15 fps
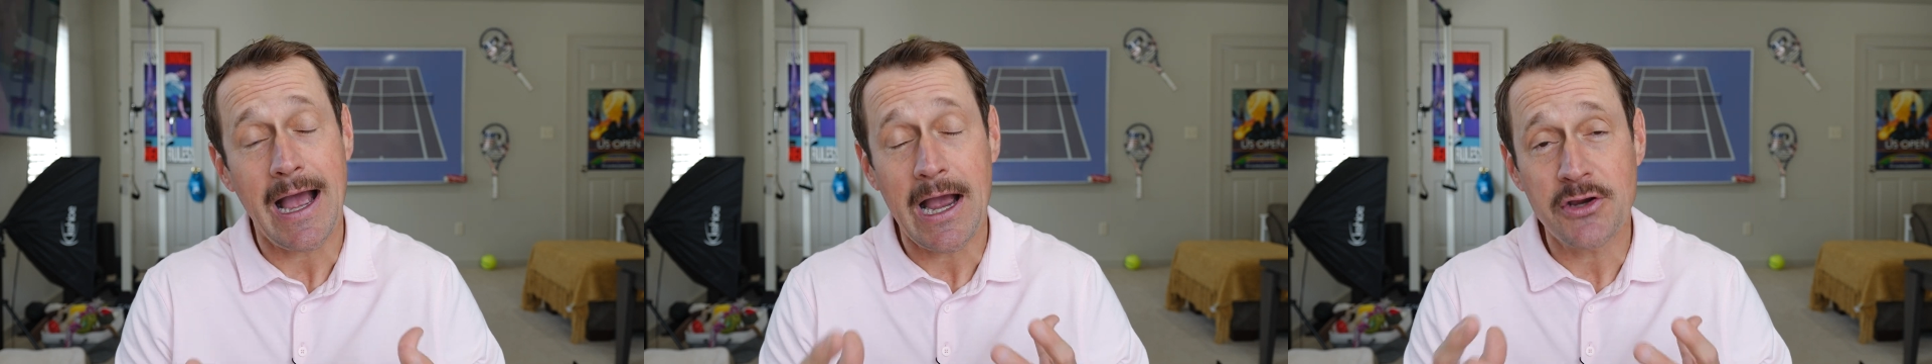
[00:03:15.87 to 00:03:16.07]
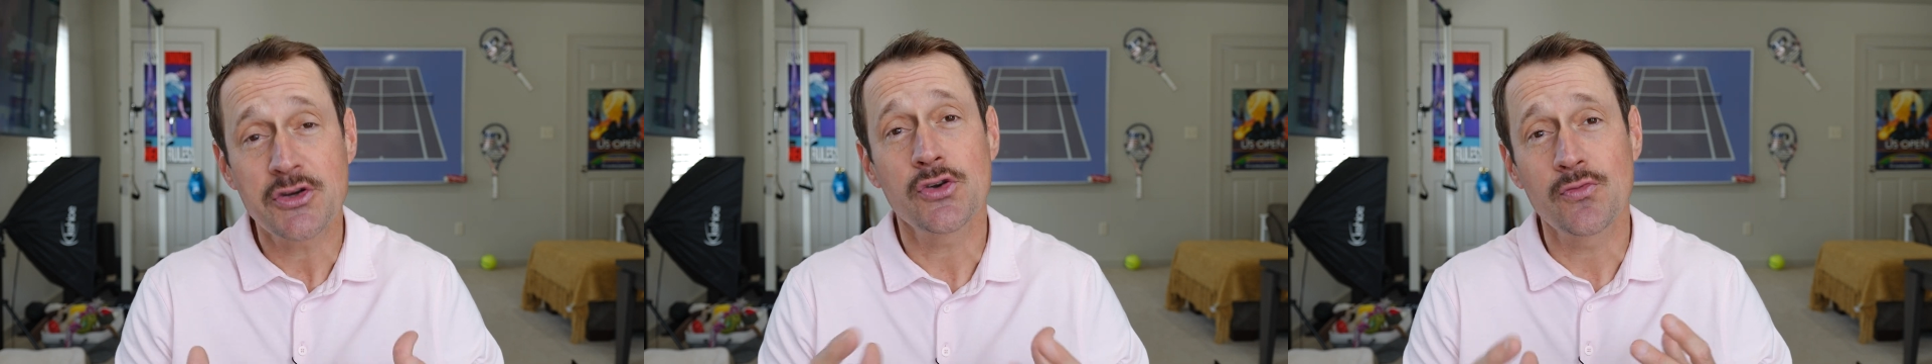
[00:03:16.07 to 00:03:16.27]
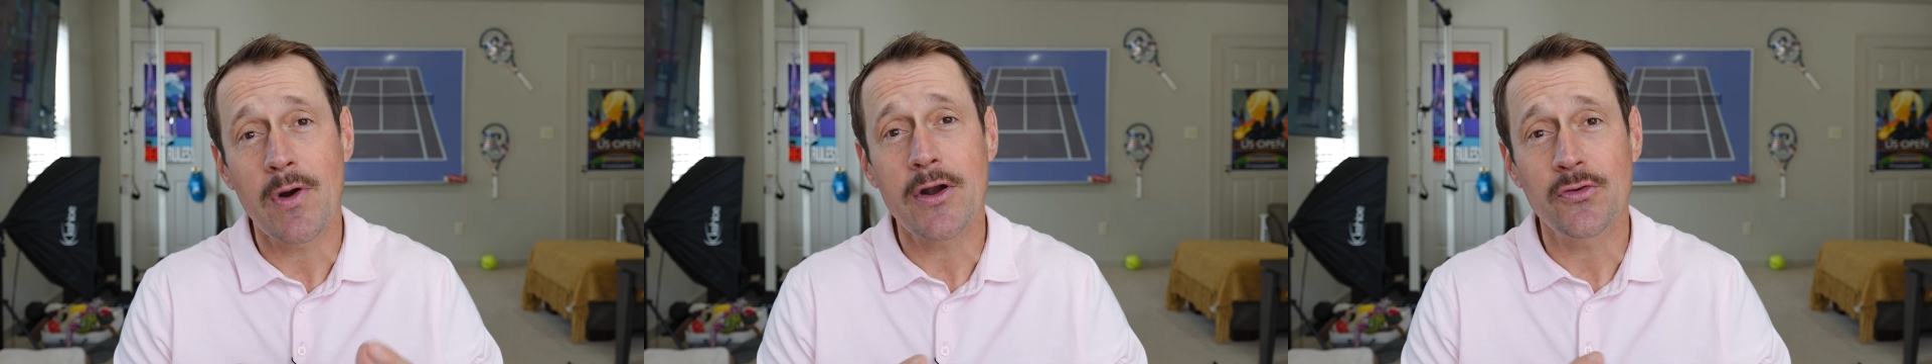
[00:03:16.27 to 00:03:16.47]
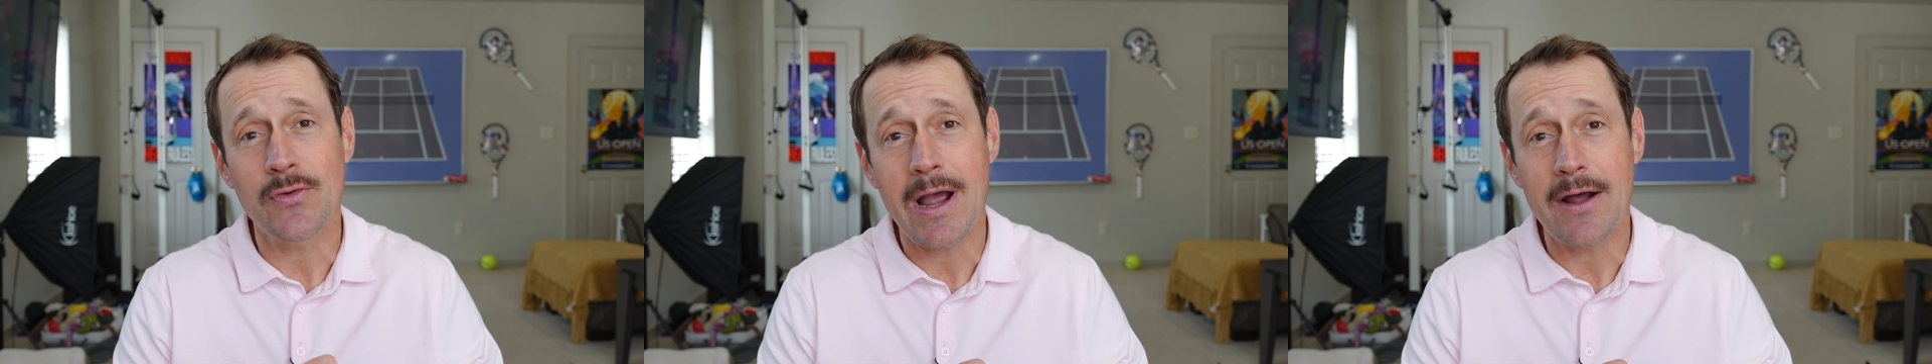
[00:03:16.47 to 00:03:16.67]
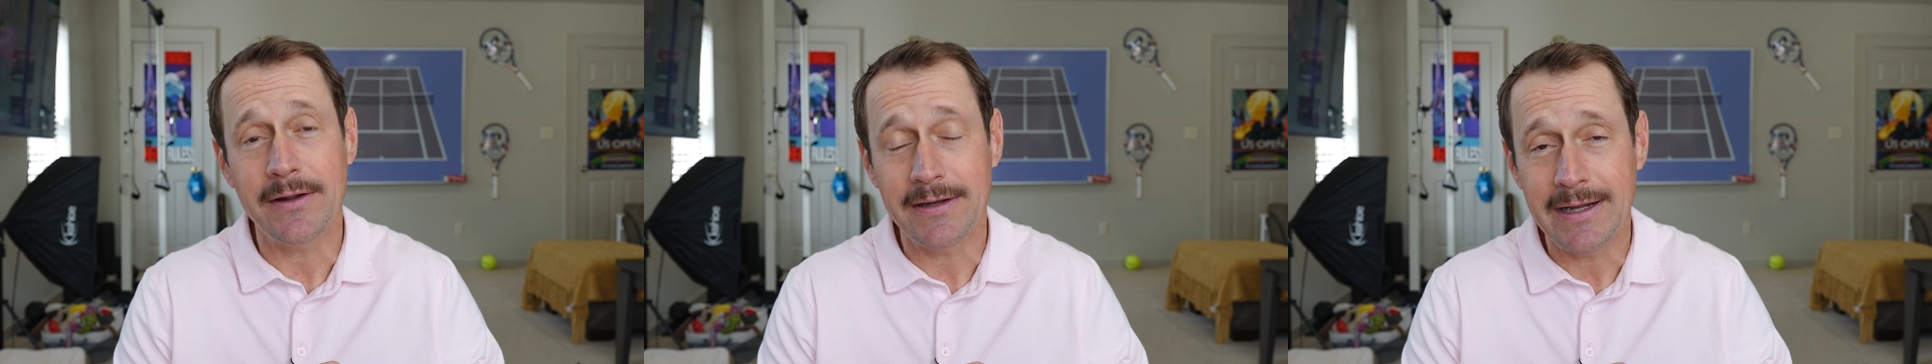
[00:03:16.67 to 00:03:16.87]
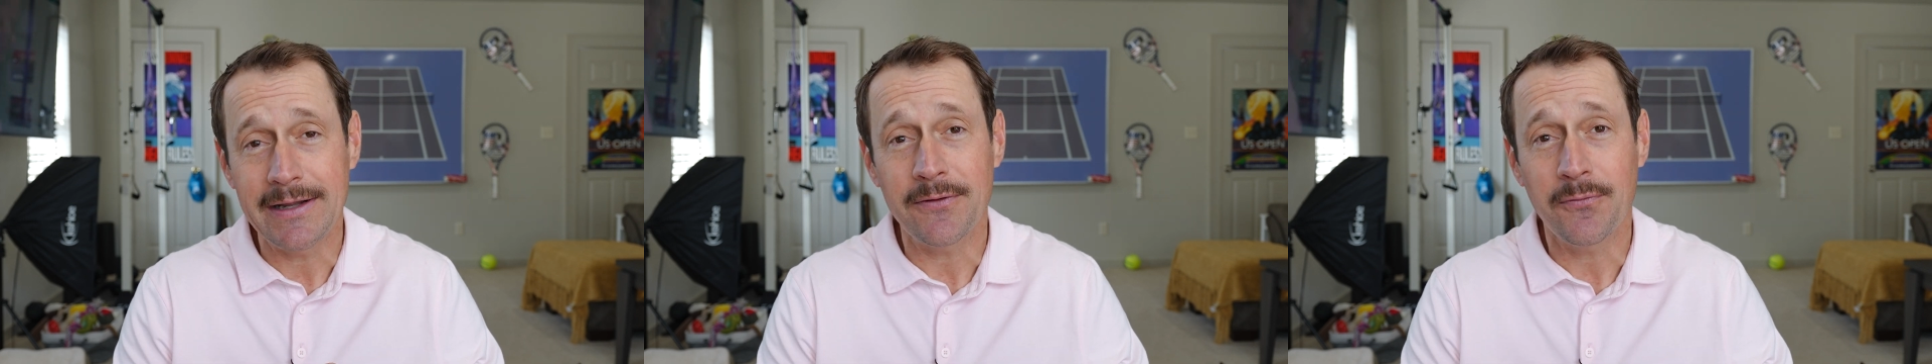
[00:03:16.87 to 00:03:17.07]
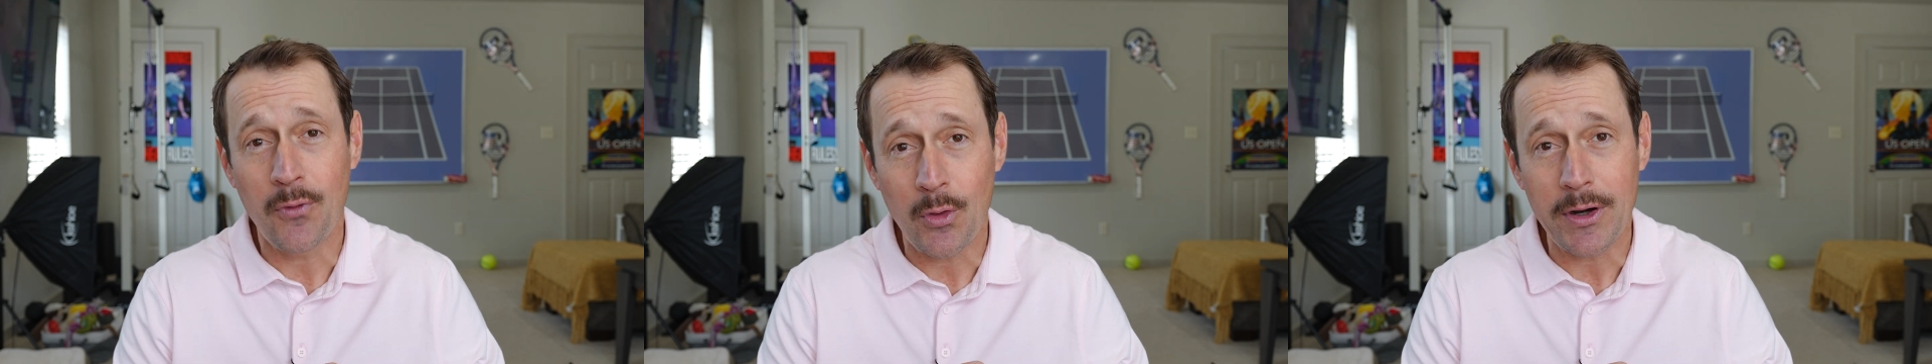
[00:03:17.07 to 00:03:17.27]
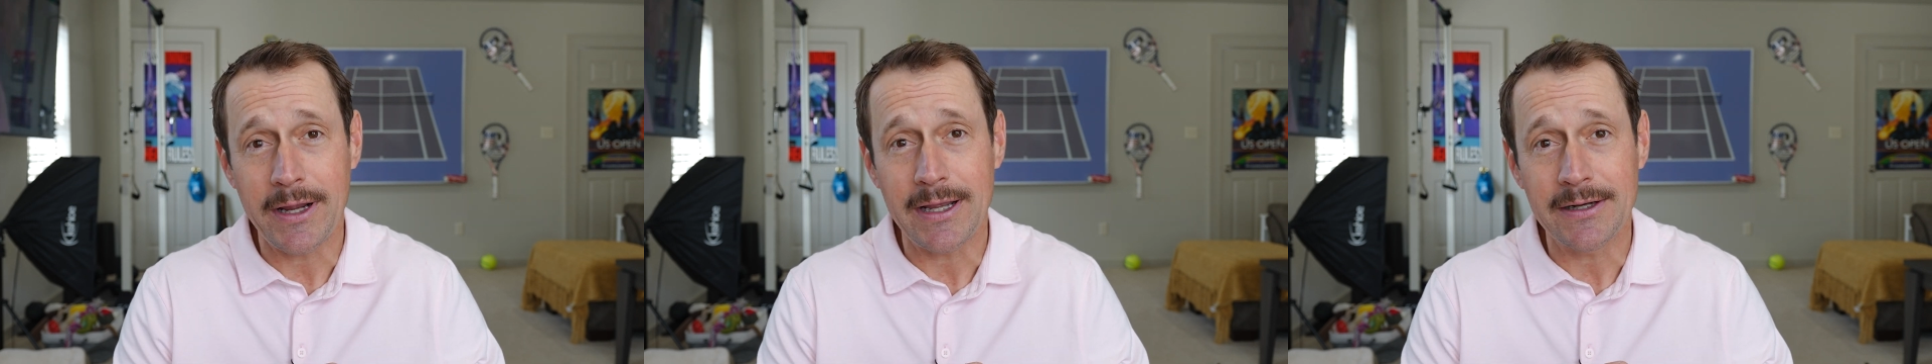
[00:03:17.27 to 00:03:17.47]
I should run around and hit a
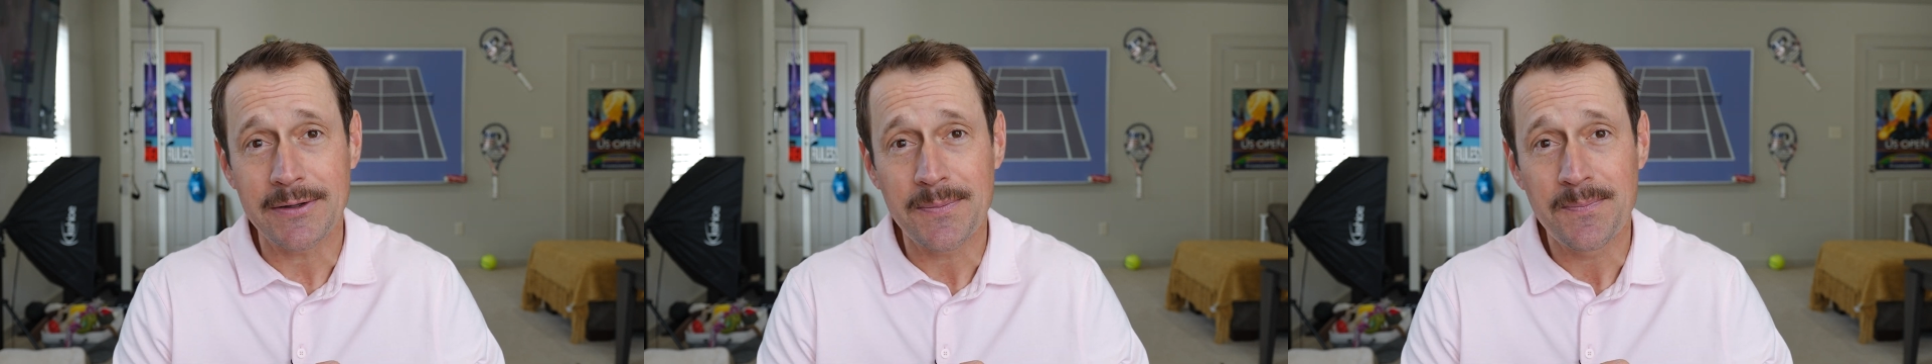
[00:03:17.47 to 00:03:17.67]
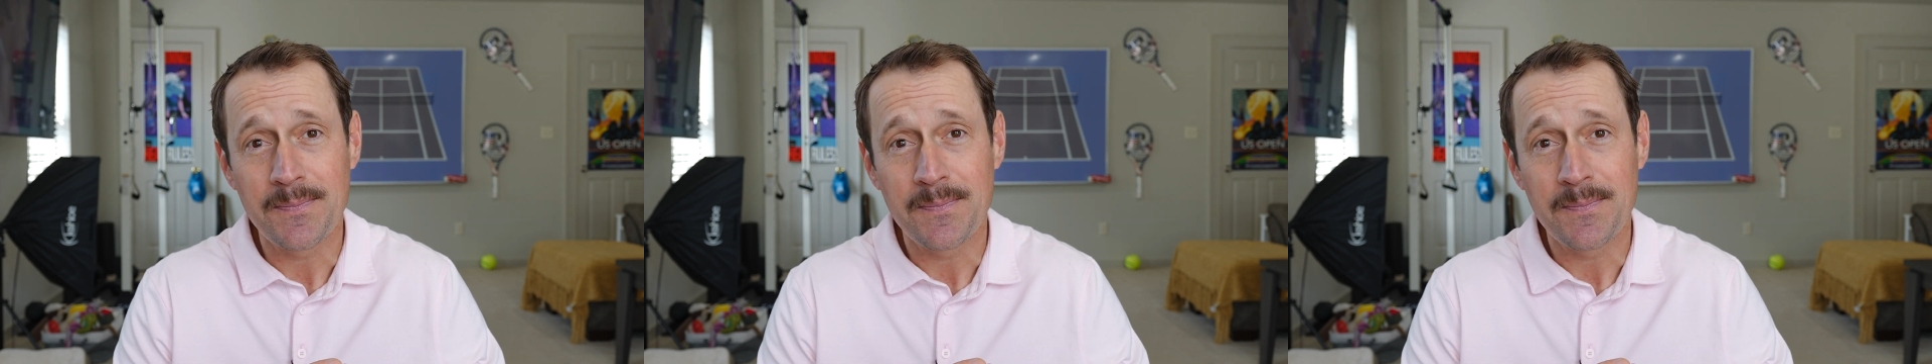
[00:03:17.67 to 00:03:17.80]
forehand.